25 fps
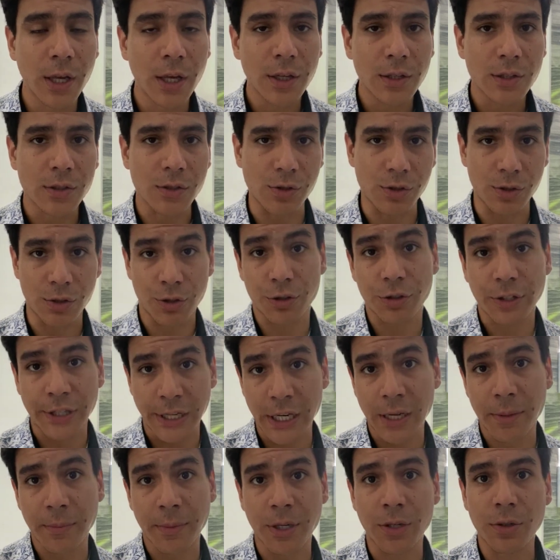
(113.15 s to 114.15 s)
So the
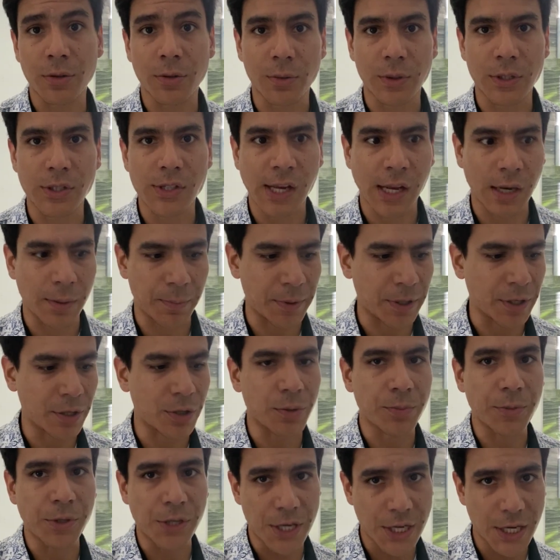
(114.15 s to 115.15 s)
training manual was helping
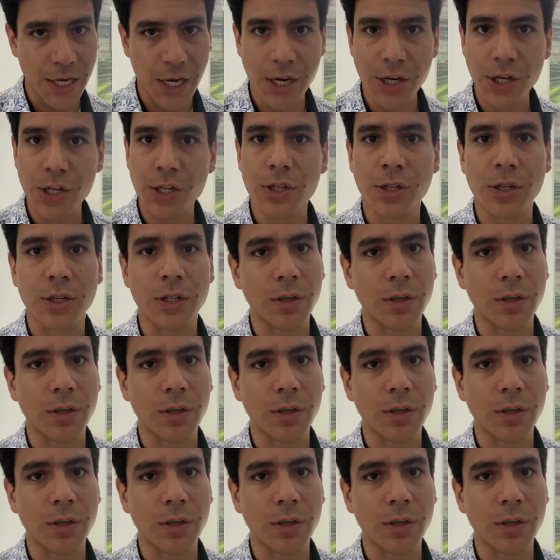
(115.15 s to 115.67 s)
communication,